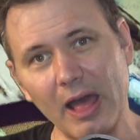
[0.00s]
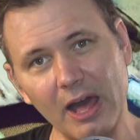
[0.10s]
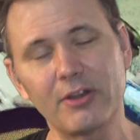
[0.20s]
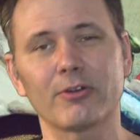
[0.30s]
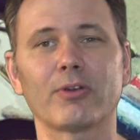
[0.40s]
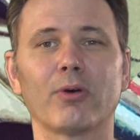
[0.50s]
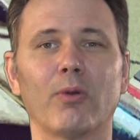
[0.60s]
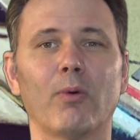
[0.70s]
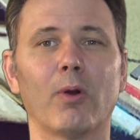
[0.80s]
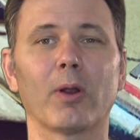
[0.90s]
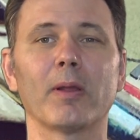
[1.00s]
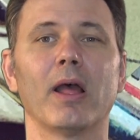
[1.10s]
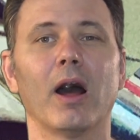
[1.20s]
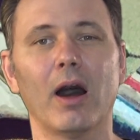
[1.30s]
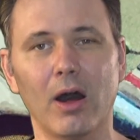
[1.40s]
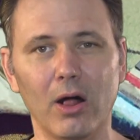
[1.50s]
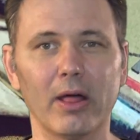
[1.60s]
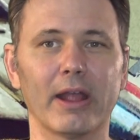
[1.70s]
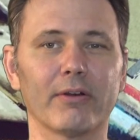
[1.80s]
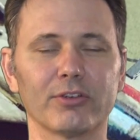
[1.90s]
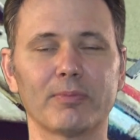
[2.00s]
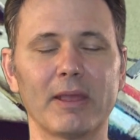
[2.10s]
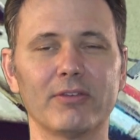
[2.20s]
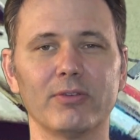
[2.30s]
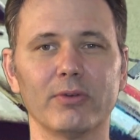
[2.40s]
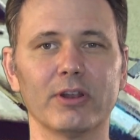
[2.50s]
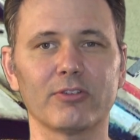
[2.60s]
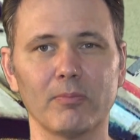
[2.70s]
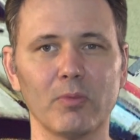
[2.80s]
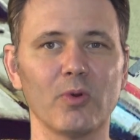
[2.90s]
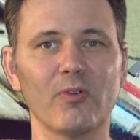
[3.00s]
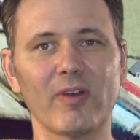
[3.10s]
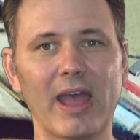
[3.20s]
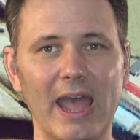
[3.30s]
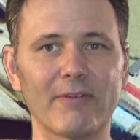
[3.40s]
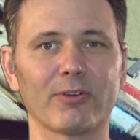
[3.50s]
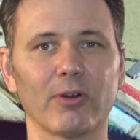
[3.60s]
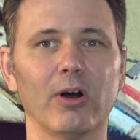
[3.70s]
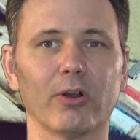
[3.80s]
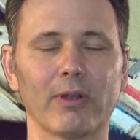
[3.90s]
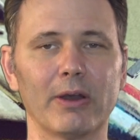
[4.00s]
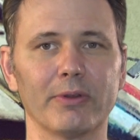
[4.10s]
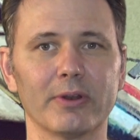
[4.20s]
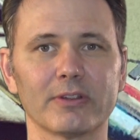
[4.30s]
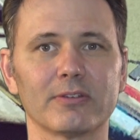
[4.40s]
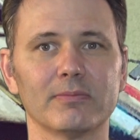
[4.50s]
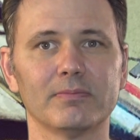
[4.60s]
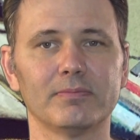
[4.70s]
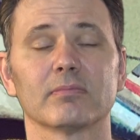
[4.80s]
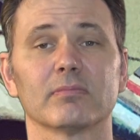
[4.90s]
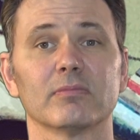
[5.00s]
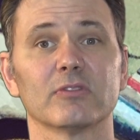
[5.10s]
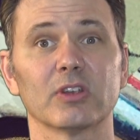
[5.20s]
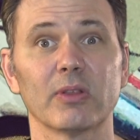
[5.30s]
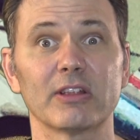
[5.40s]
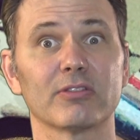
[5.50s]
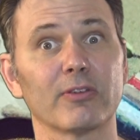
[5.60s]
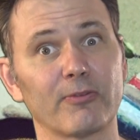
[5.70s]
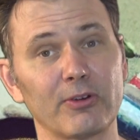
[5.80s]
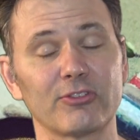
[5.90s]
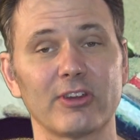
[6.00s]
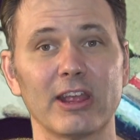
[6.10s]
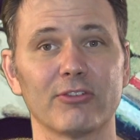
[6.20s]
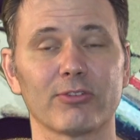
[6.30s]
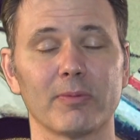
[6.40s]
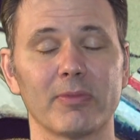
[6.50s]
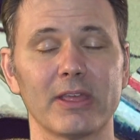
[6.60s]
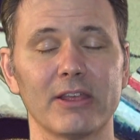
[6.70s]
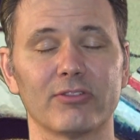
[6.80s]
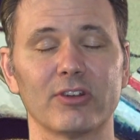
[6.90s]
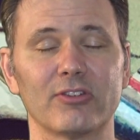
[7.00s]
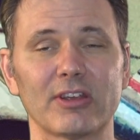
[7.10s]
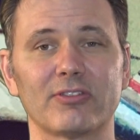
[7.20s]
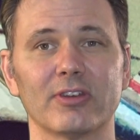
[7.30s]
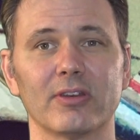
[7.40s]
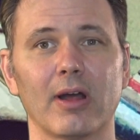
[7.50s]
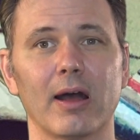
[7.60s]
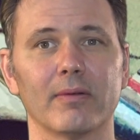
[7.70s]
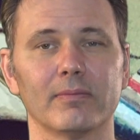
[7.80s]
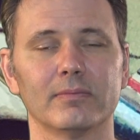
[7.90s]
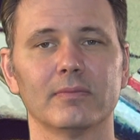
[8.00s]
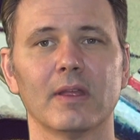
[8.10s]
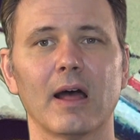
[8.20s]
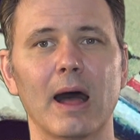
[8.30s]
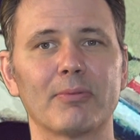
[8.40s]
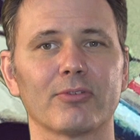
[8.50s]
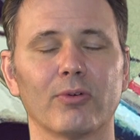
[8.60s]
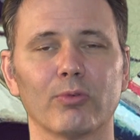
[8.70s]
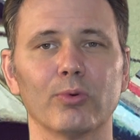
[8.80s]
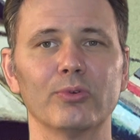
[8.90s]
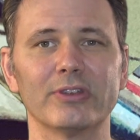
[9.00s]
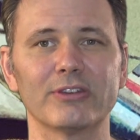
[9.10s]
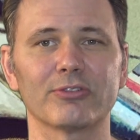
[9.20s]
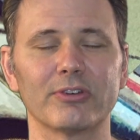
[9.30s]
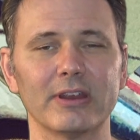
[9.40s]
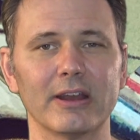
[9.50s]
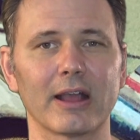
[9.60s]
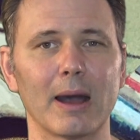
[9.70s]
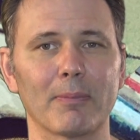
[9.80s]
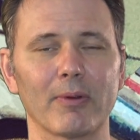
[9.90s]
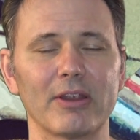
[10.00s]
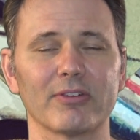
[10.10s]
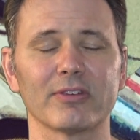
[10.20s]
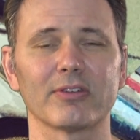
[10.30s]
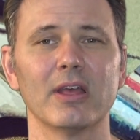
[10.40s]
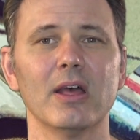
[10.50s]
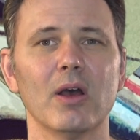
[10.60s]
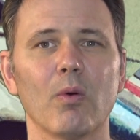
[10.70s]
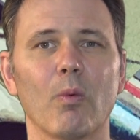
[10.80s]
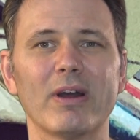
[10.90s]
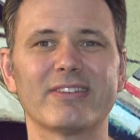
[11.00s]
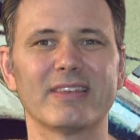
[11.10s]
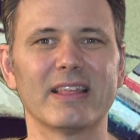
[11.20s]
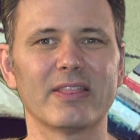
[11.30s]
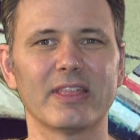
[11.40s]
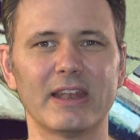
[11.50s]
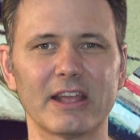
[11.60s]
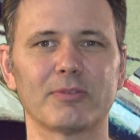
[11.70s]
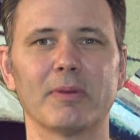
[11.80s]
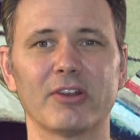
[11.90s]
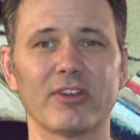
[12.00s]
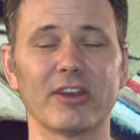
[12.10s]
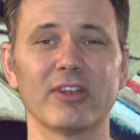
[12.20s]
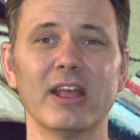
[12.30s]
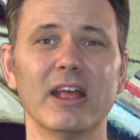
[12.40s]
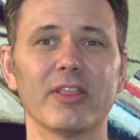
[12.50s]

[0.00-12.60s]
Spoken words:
Under Total War, all aerospace units move after all ground units. So that's the first change from the suggested optional rules in strategic operations. What's the next big change?